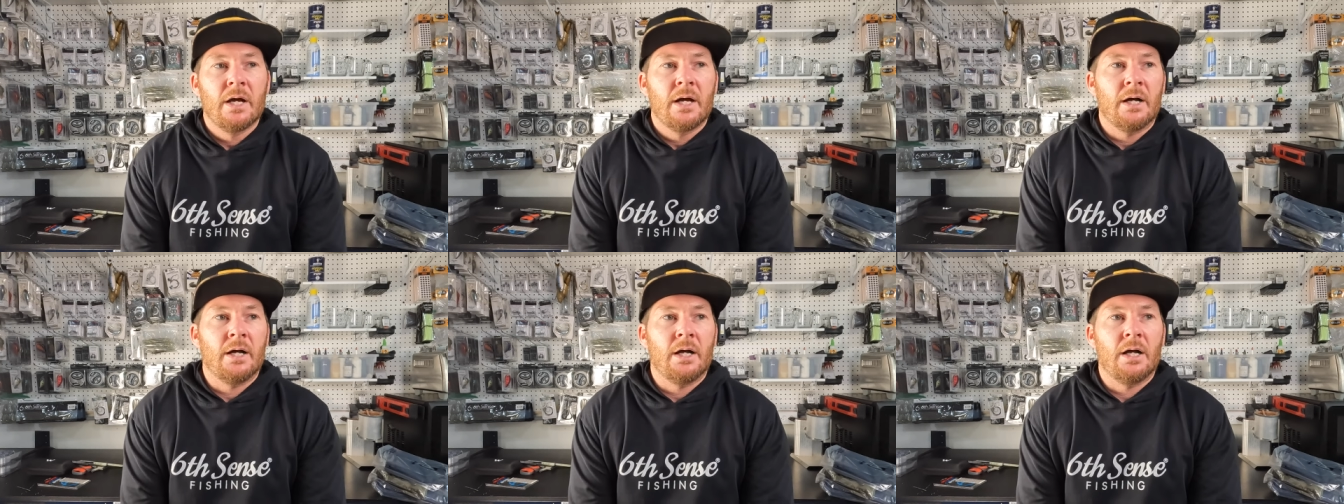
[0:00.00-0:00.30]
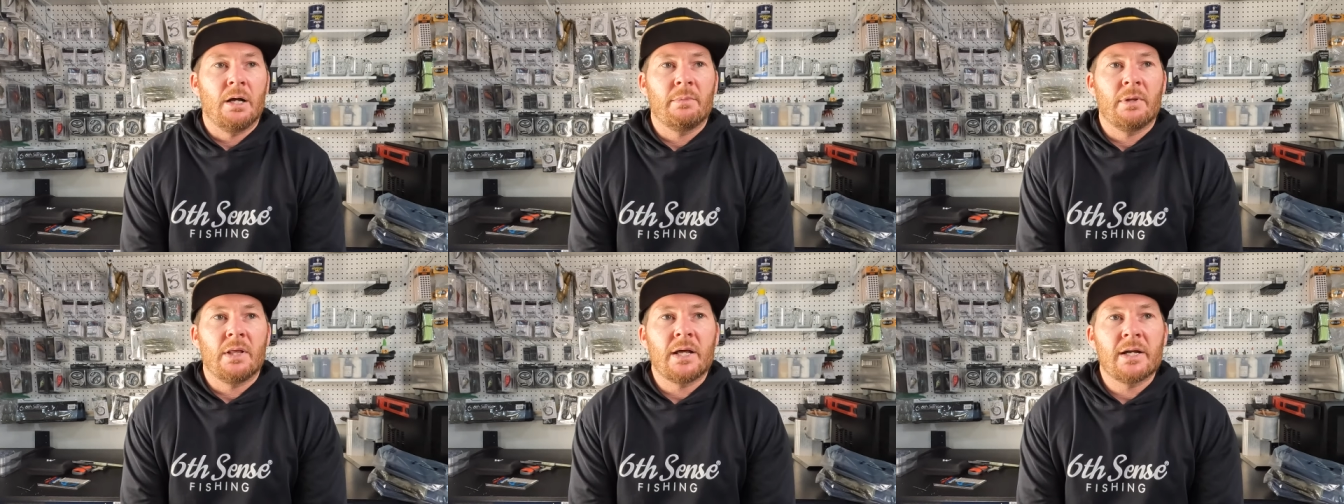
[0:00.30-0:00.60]

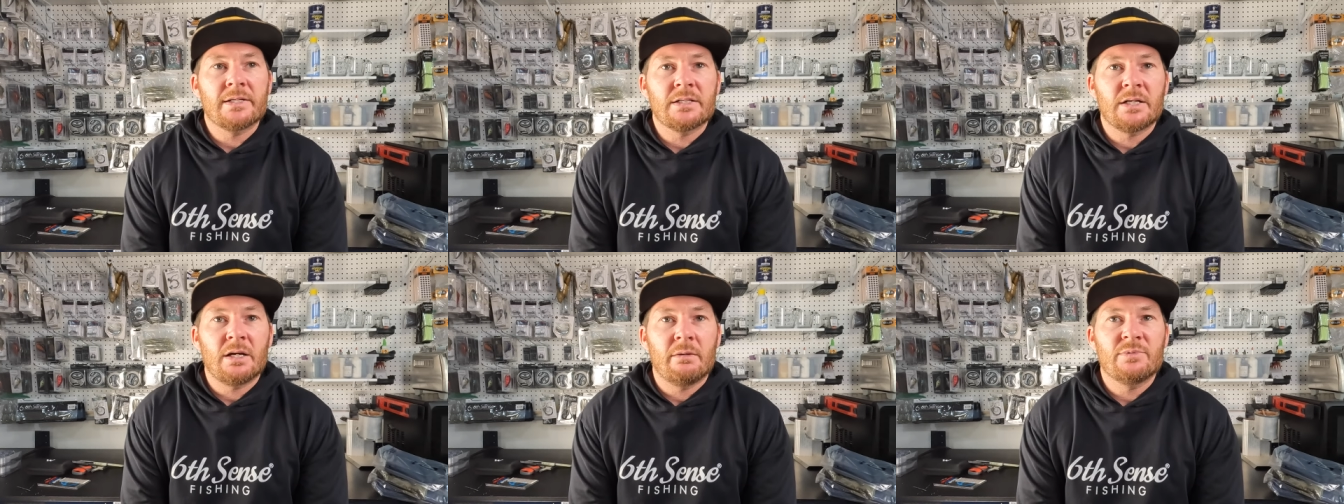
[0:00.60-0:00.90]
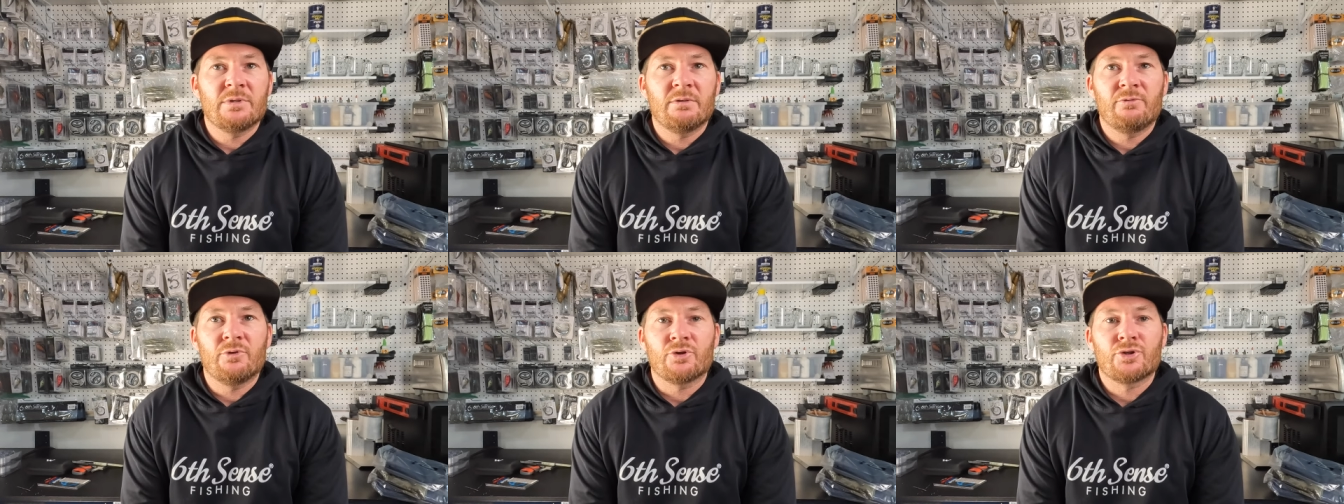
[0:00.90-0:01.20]
A lot of
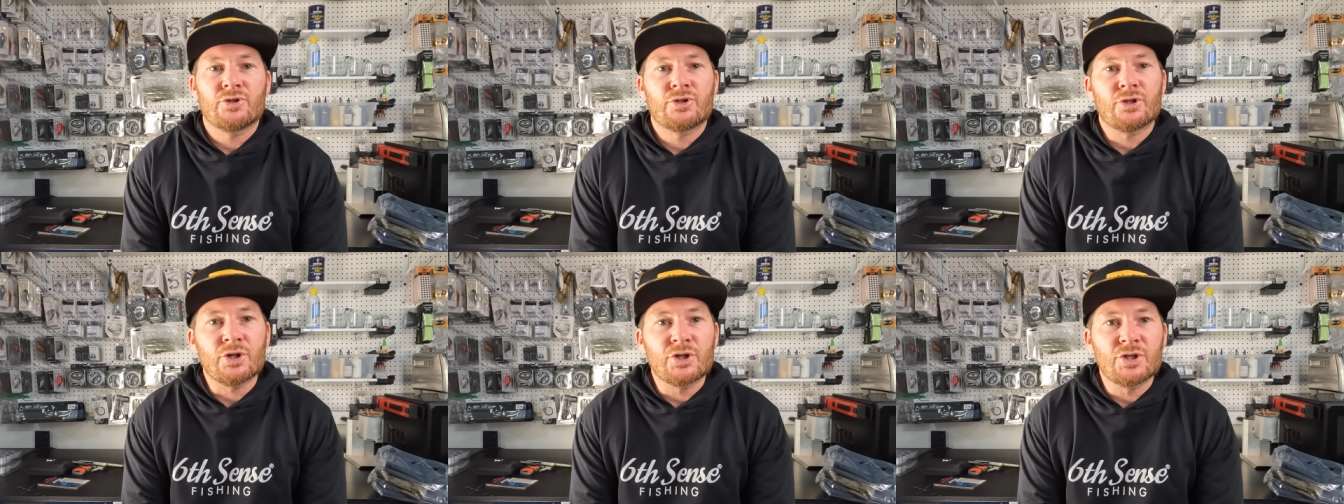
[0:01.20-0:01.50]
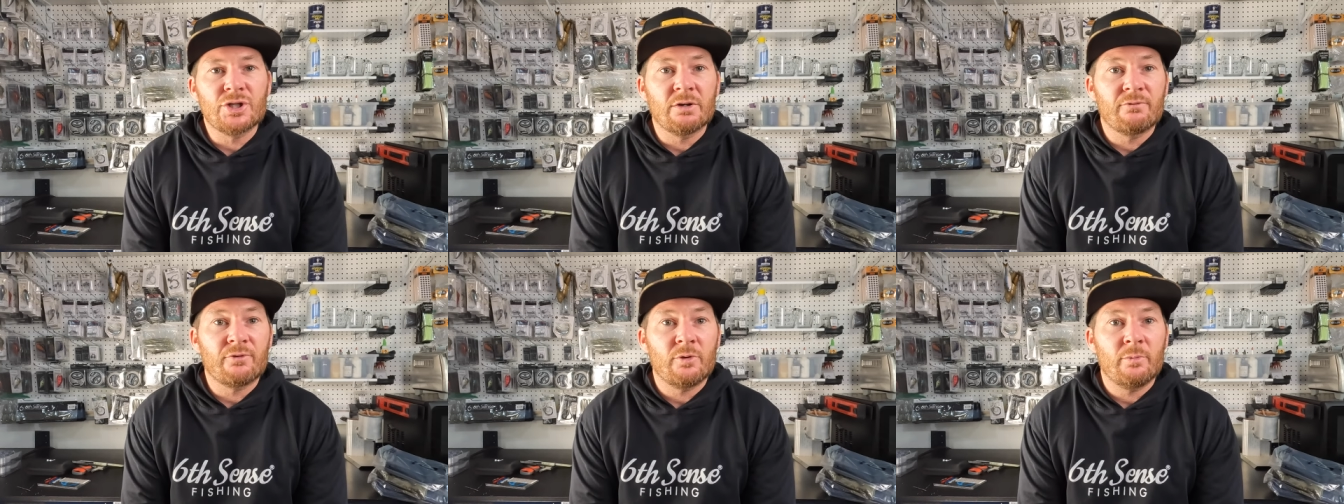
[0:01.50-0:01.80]
times if you're
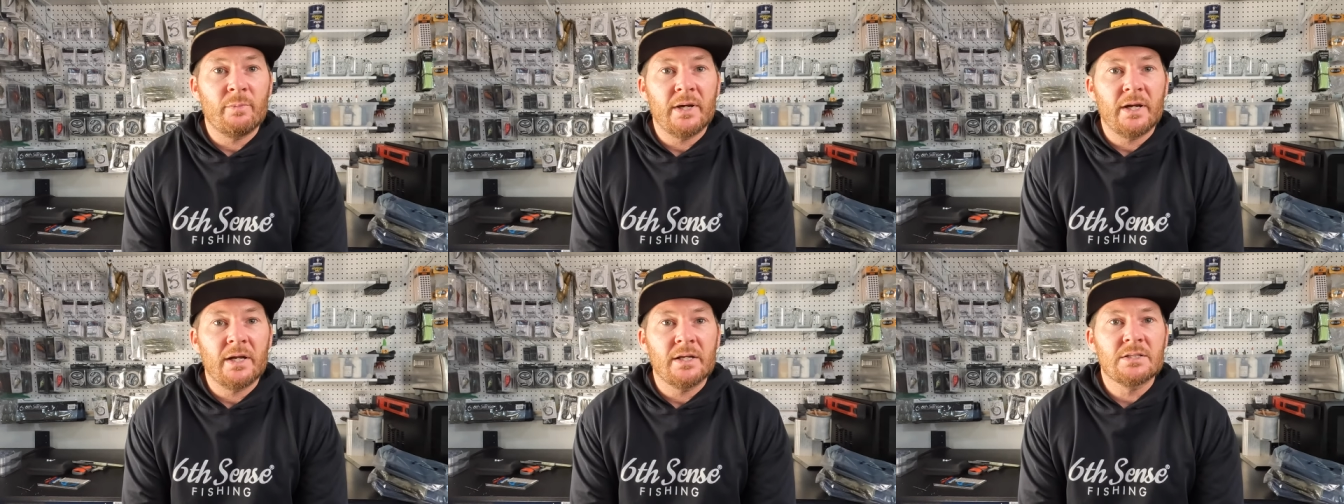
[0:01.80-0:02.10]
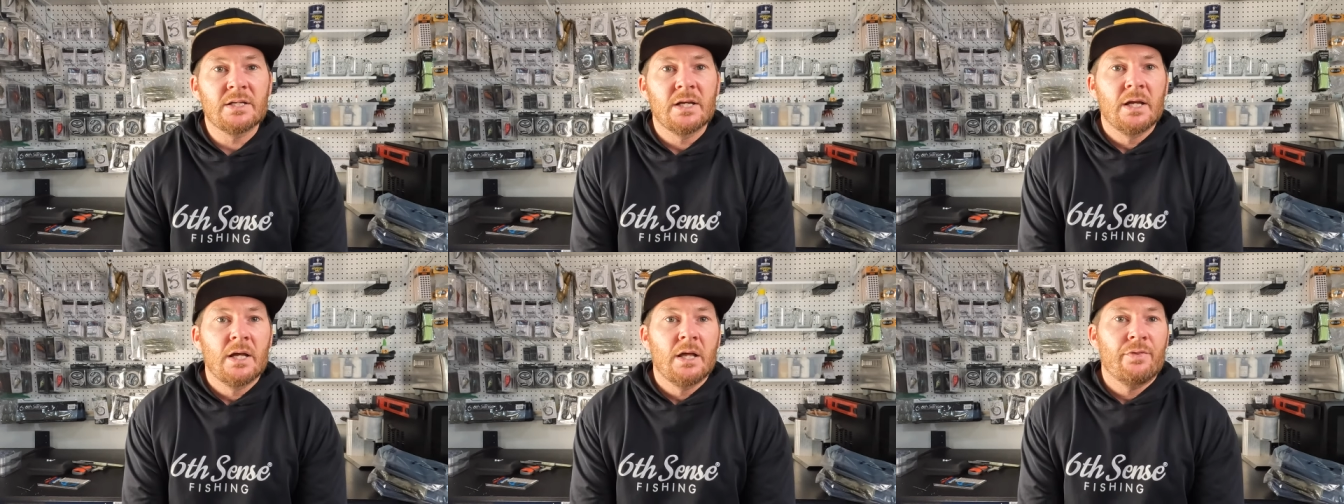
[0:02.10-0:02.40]
searching for
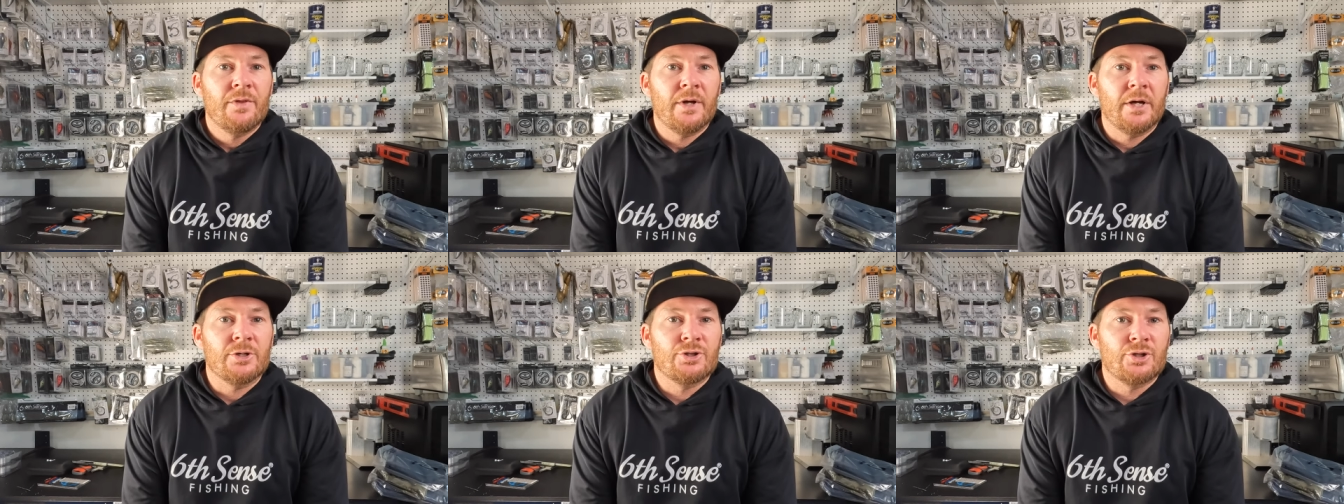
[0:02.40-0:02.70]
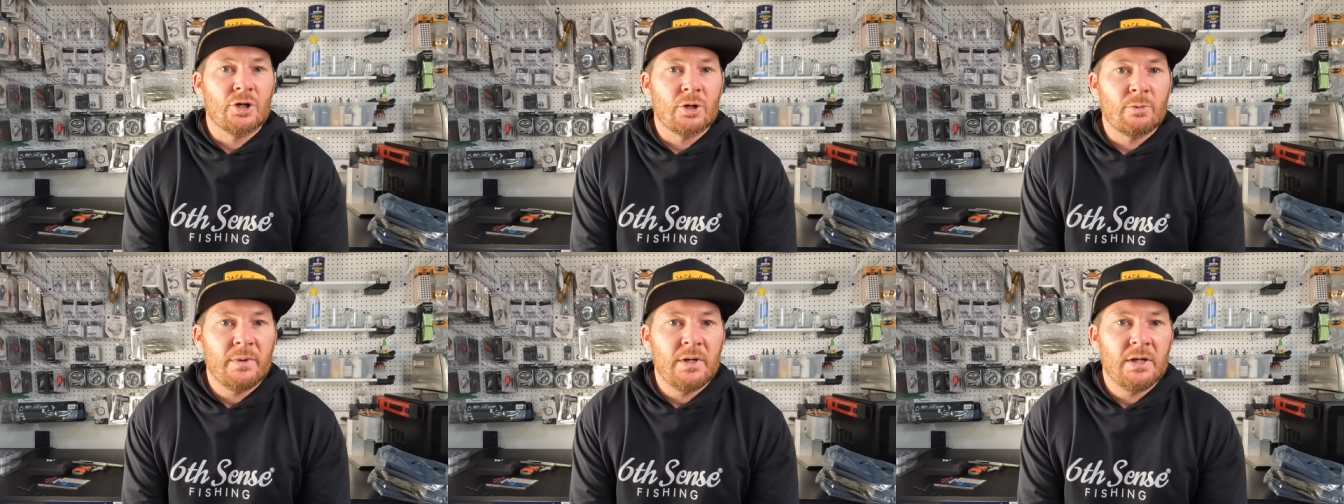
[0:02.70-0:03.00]
beds, that
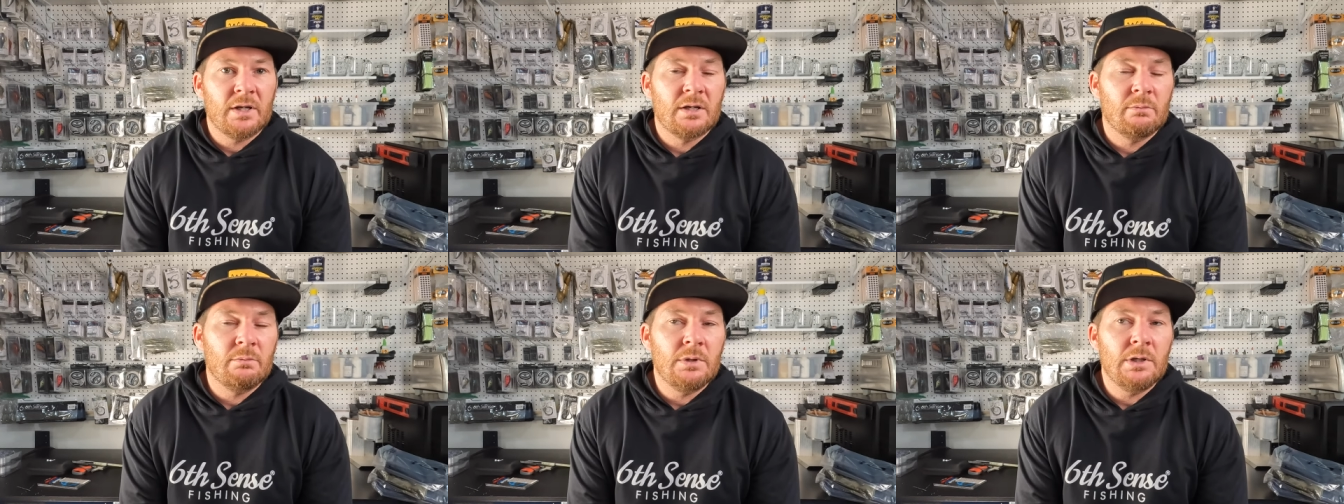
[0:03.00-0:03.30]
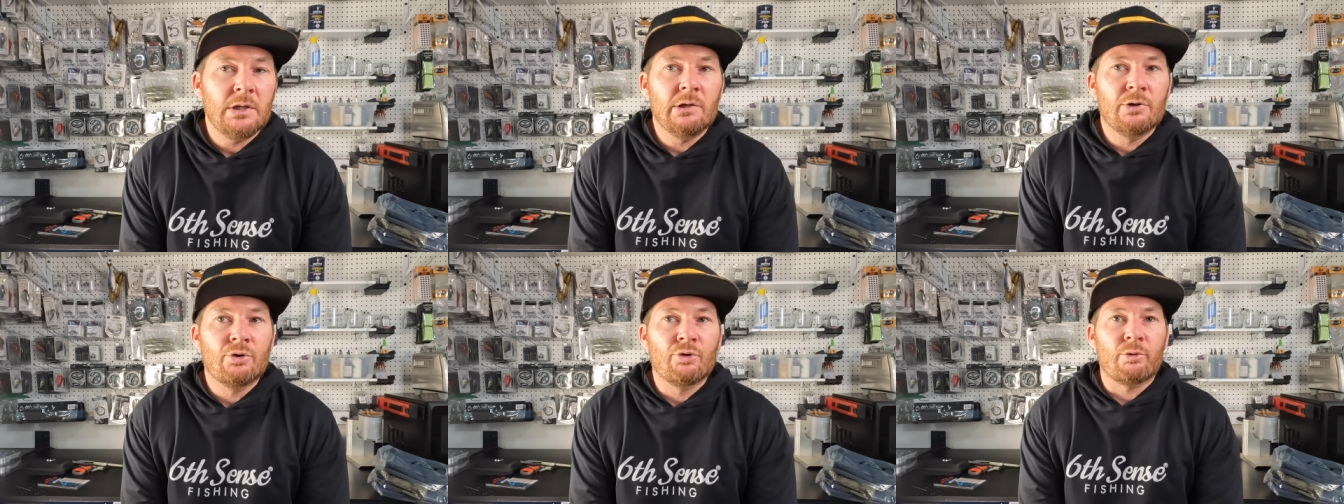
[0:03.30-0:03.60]
jerk bait can
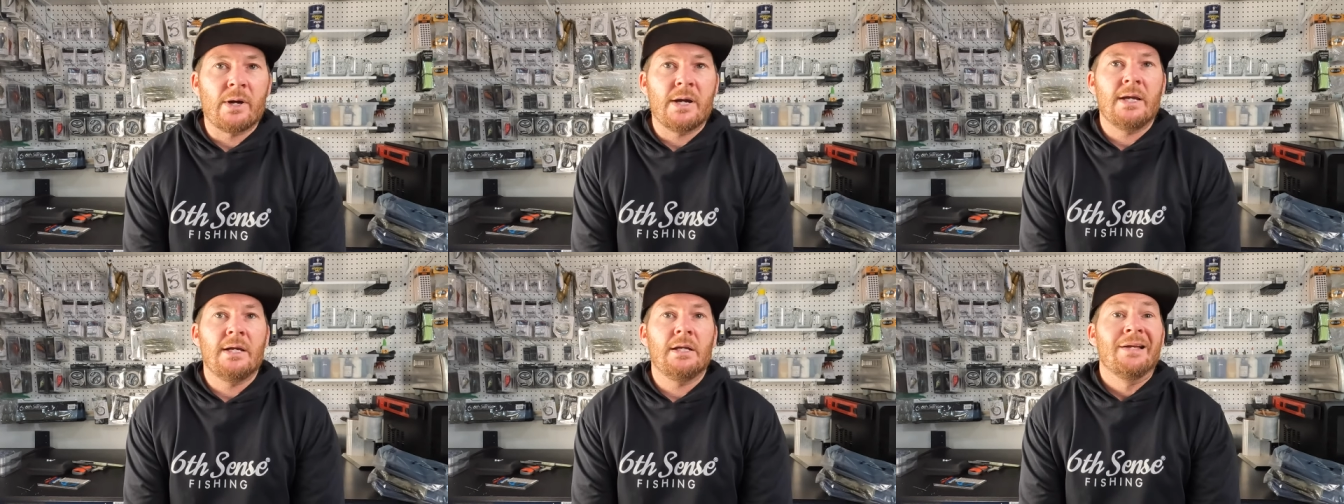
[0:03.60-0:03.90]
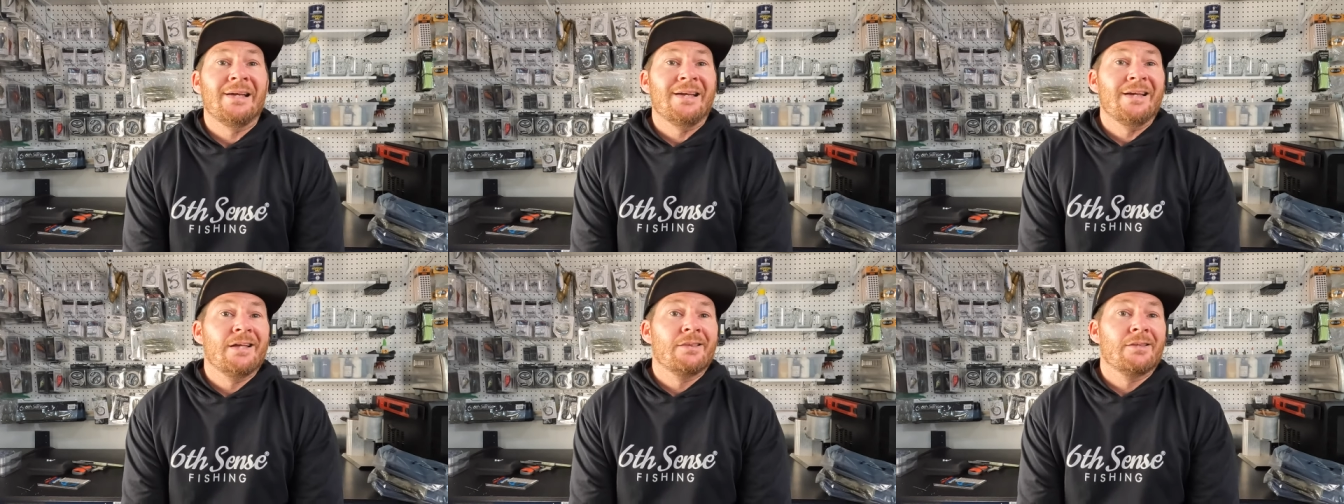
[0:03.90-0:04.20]
be
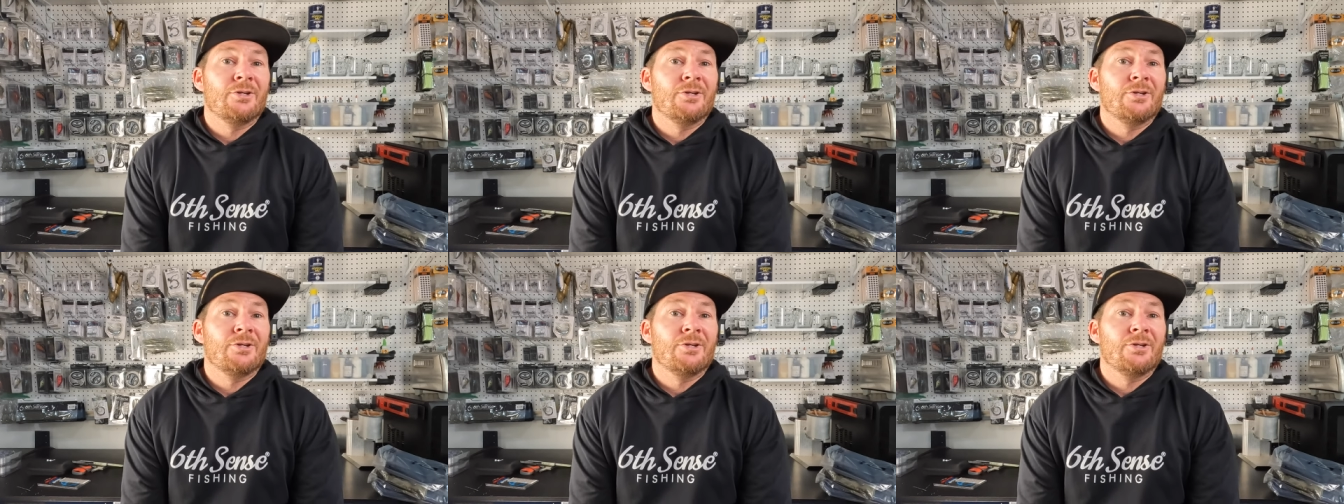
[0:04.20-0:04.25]
great.